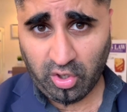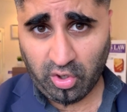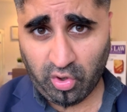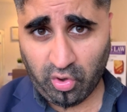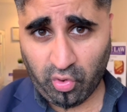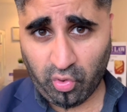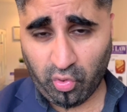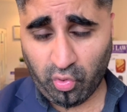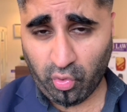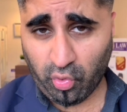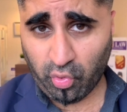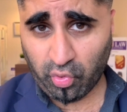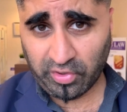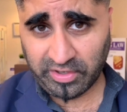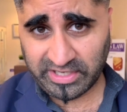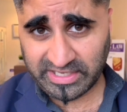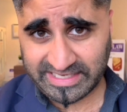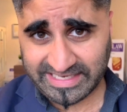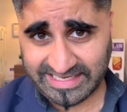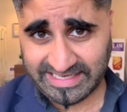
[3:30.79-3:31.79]
or
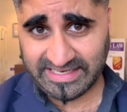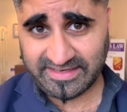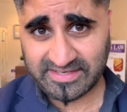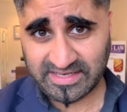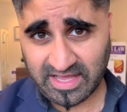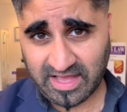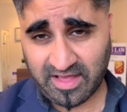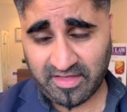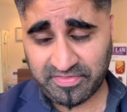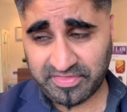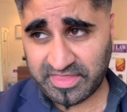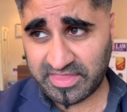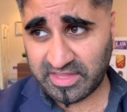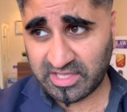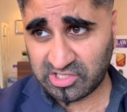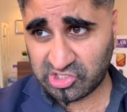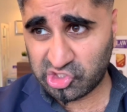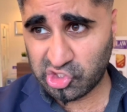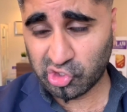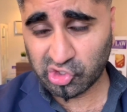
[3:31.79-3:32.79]
indeed
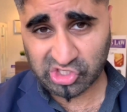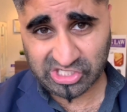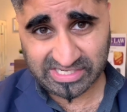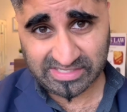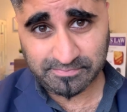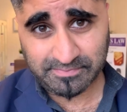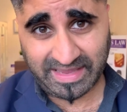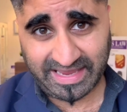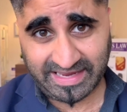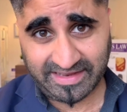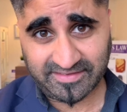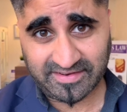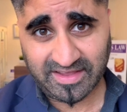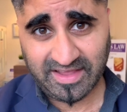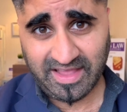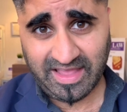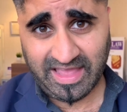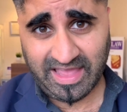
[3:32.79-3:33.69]
the judge has made